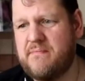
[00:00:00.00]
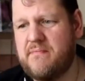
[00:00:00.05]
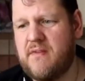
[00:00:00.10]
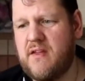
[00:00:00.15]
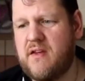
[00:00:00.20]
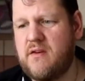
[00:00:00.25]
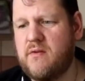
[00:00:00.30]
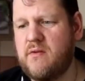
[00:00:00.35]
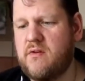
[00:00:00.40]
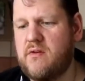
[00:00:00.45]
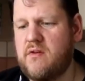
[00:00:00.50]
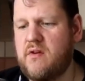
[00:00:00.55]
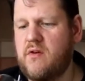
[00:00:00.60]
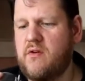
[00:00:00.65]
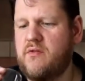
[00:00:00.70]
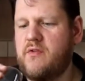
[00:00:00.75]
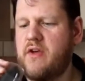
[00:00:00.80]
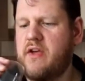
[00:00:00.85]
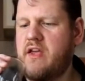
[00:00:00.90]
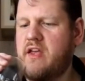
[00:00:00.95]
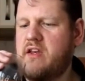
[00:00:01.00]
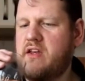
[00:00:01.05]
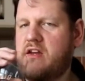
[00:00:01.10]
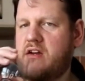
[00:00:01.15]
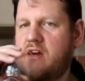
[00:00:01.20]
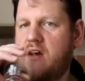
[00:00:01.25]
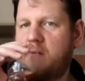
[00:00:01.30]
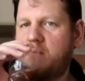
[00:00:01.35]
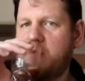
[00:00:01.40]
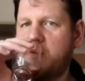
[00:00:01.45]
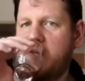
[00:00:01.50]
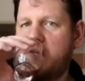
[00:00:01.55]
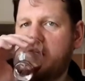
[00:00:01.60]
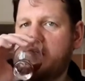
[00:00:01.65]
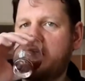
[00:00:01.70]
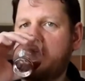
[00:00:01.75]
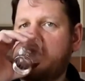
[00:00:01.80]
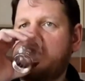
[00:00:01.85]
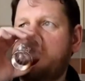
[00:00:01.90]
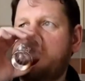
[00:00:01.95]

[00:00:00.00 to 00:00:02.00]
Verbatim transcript: I don't know if I get carbonated.